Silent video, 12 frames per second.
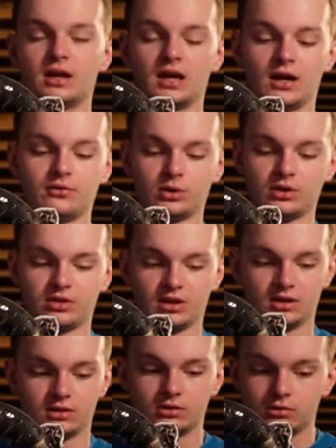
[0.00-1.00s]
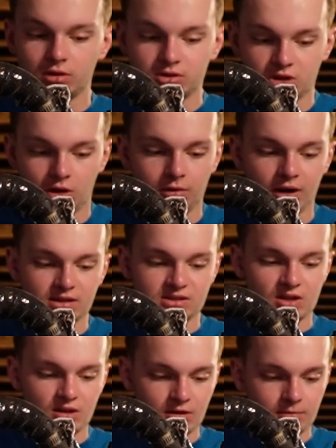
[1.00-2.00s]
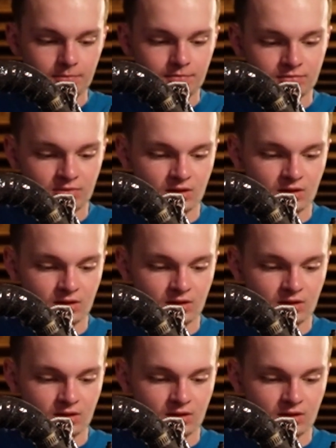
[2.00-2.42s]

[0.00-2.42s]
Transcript: everything looked alright to him.